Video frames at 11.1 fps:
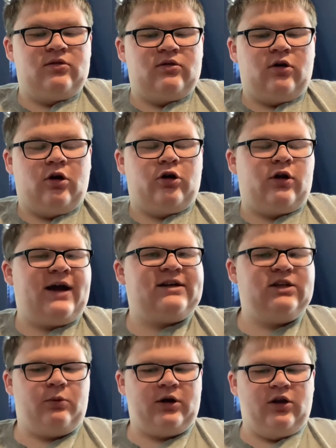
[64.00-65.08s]
actually
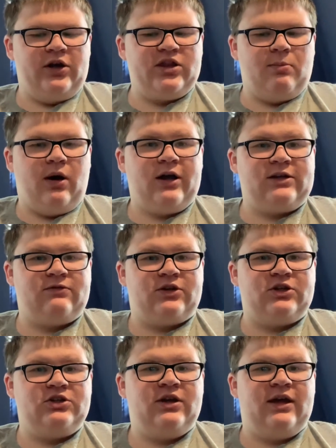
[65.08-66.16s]
we're gonna look at the box
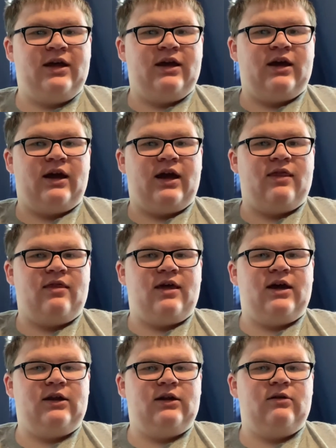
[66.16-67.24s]
first, and
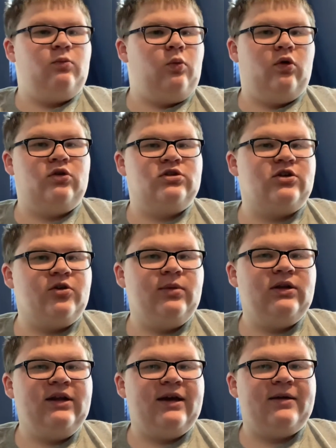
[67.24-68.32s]
then we'll start
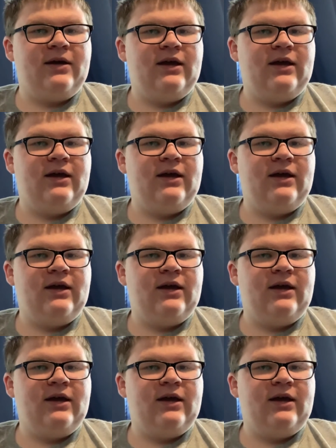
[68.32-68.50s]
building it.